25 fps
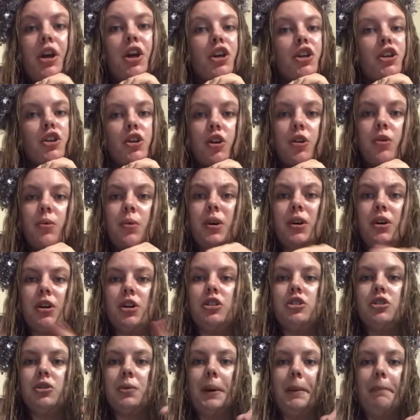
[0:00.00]
You could
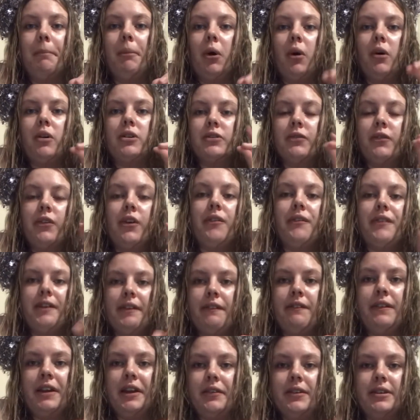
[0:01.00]
do a box full of their
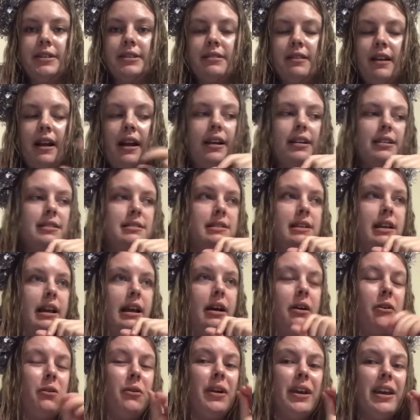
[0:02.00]
favourite snacks.
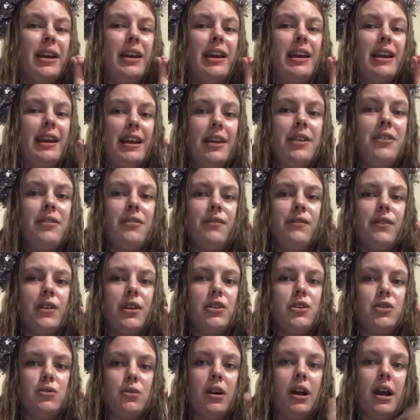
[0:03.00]
Now, if
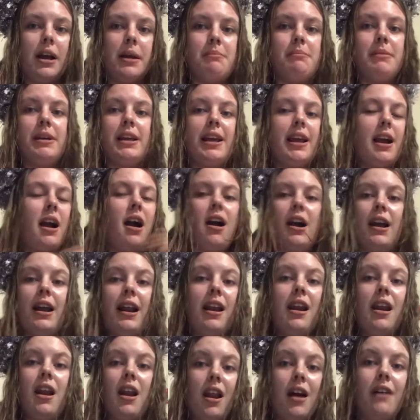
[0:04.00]
you're like me, I
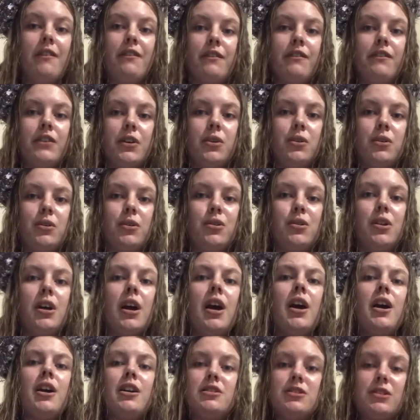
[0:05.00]
love food.
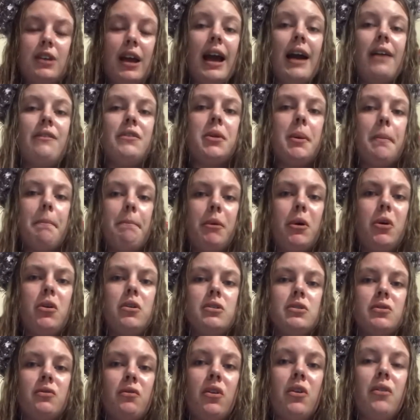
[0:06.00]
So having a box
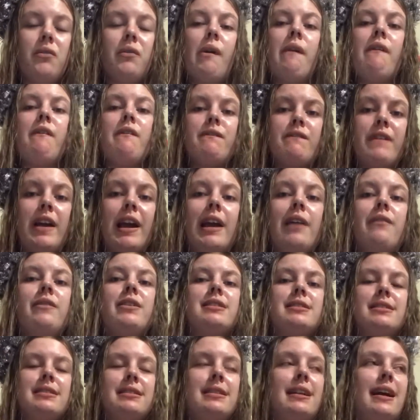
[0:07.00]
full of your favourite
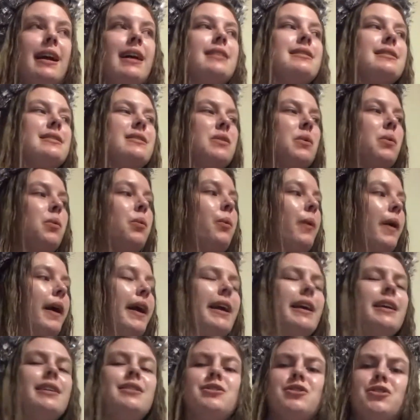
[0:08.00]
snacks is the
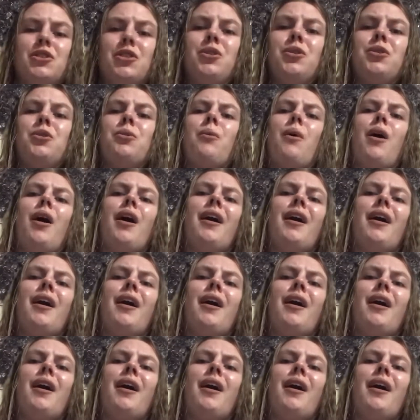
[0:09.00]
way to